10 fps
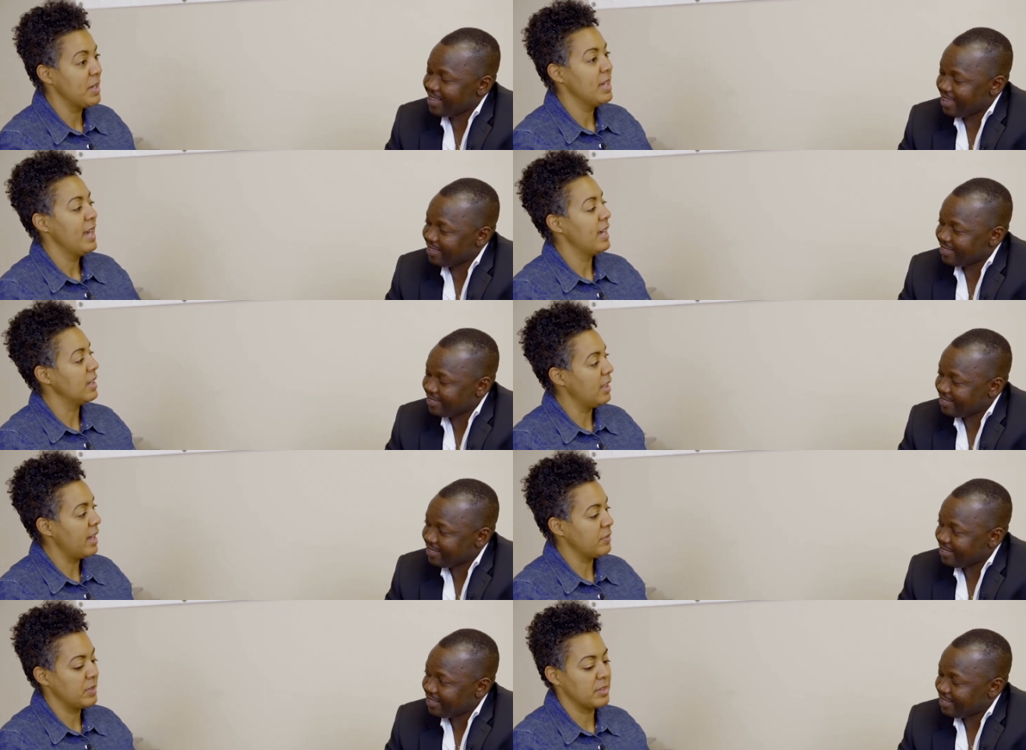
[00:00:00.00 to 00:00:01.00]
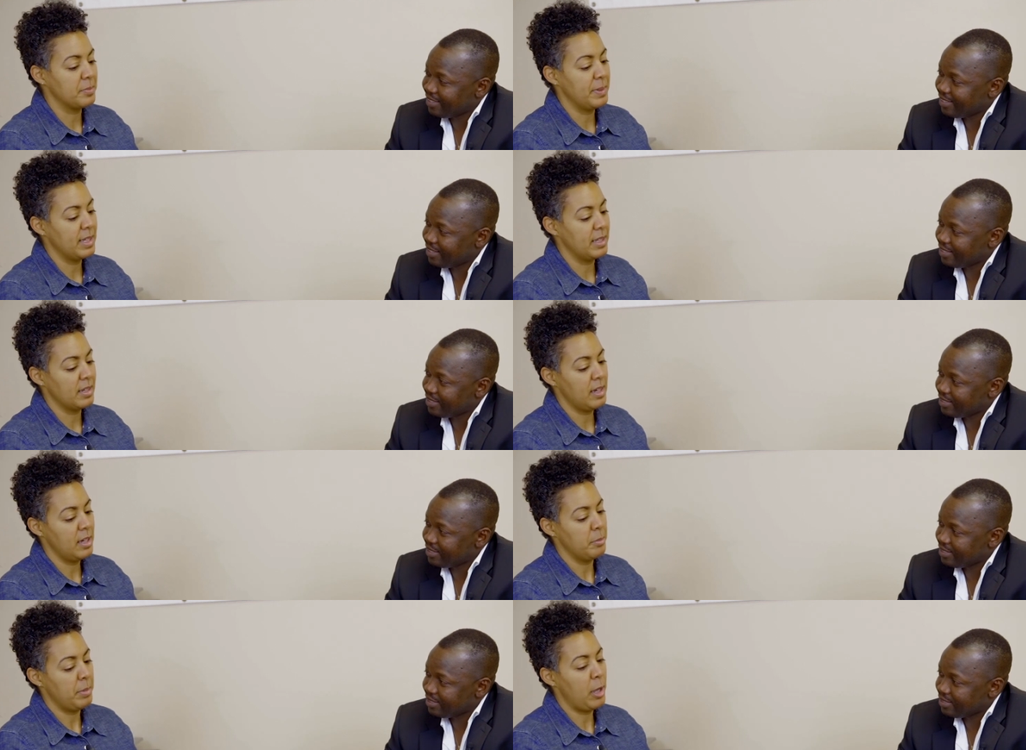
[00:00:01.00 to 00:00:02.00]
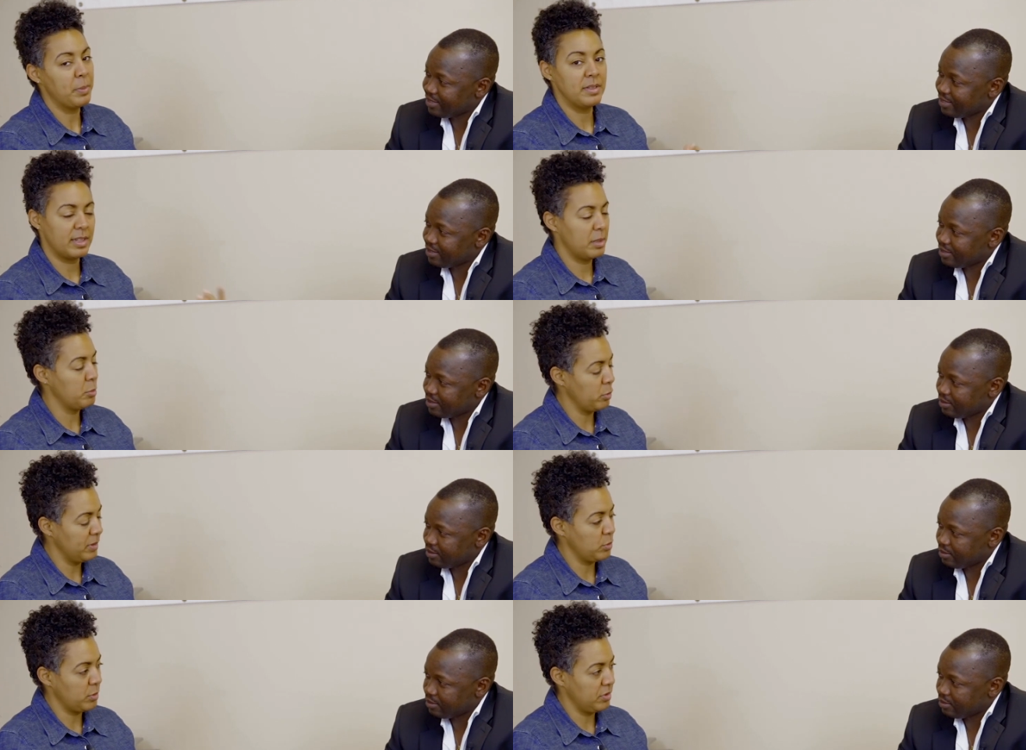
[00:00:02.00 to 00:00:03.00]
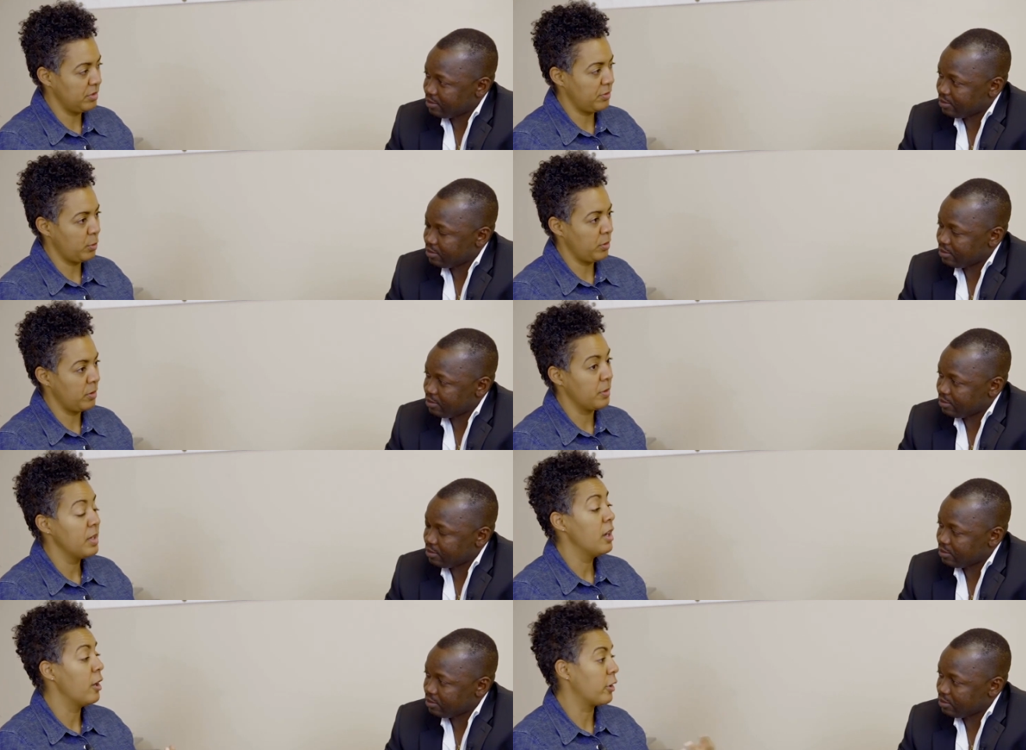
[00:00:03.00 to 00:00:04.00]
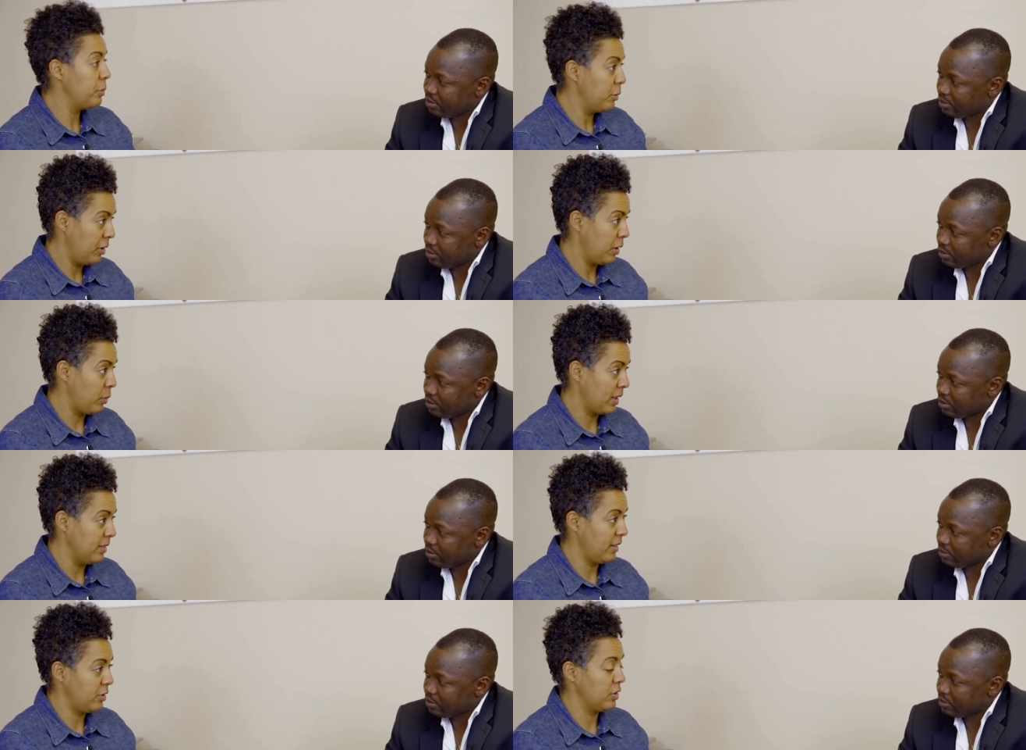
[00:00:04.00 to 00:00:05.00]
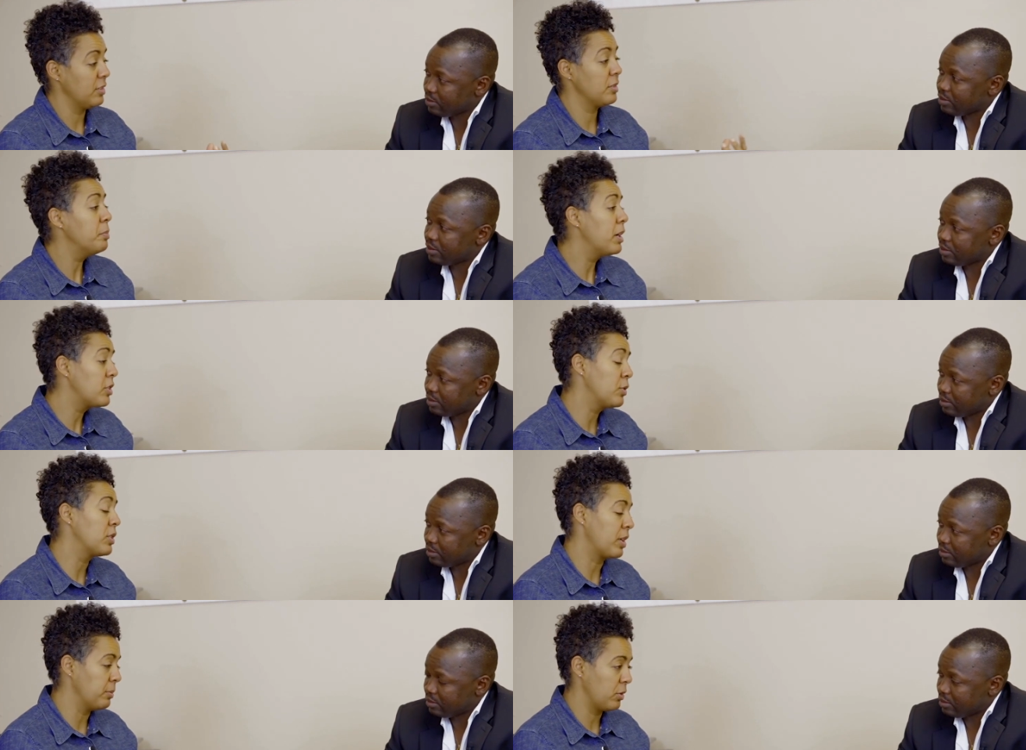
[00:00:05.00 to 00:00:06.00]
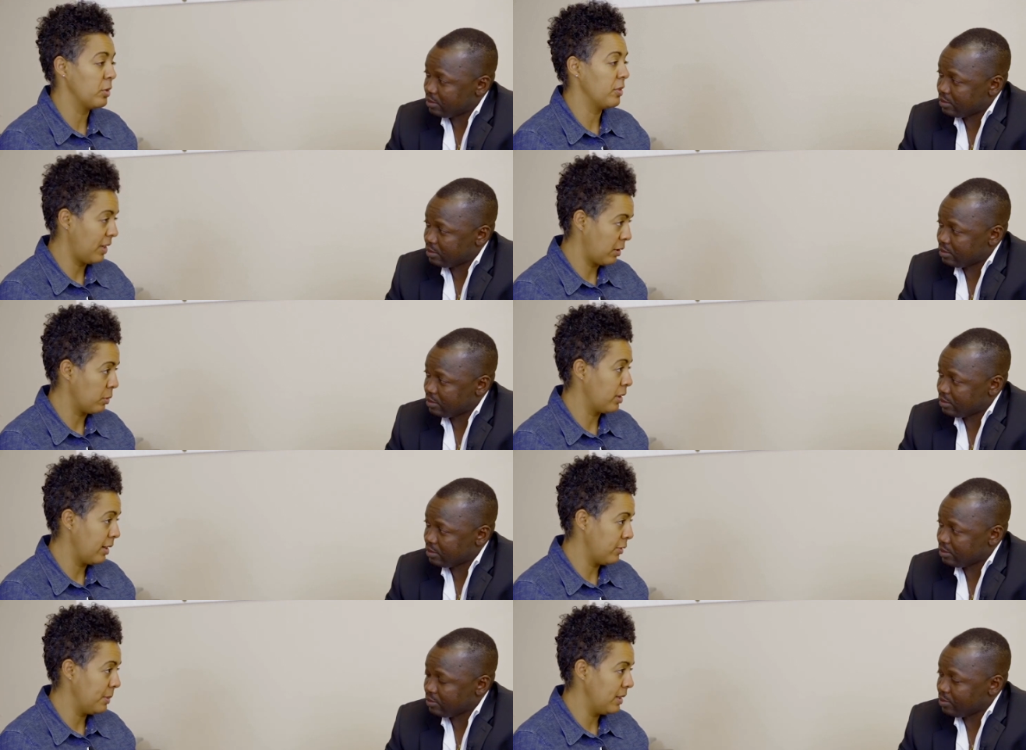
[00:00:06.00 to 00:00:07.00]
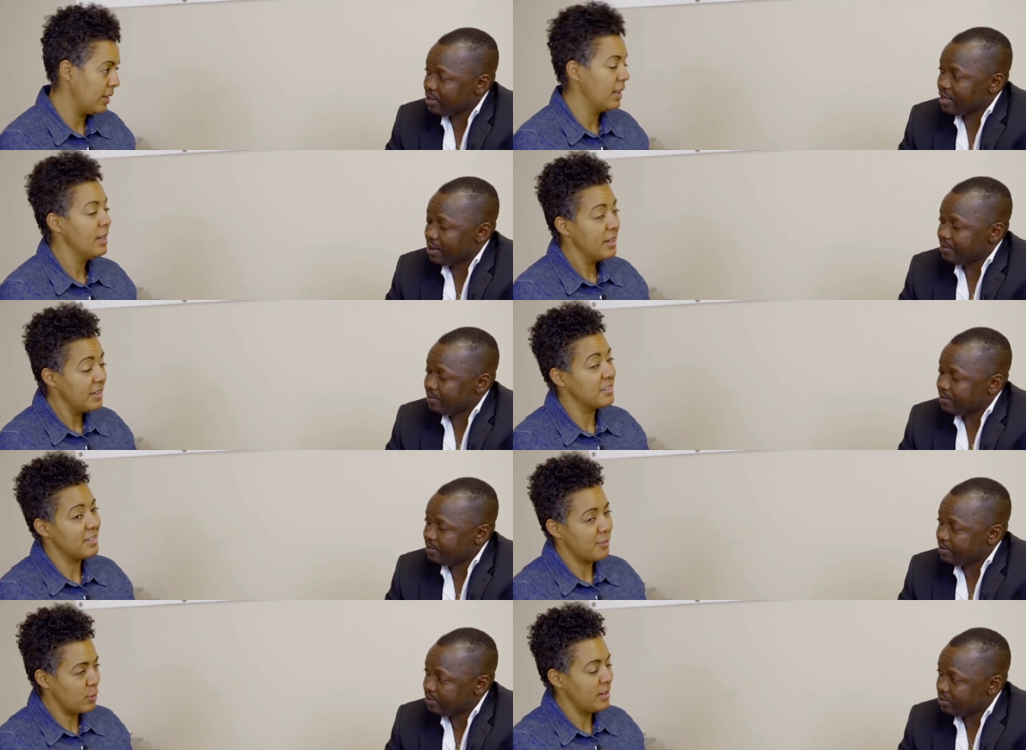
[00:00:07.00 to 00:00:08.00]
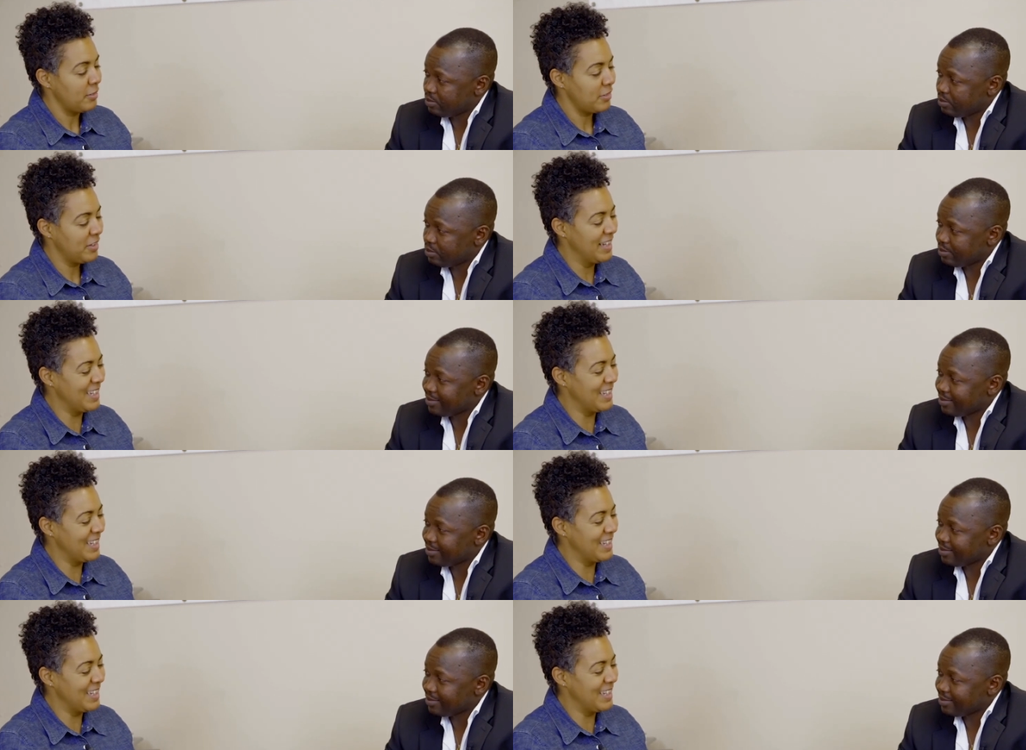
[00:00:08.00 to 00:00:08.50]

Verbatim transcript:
Speaker 1: Yeah. And a lot of it has been um, helping to get more resources for our community organizations, much of which comes through the federal government. Yeah. It is never enough.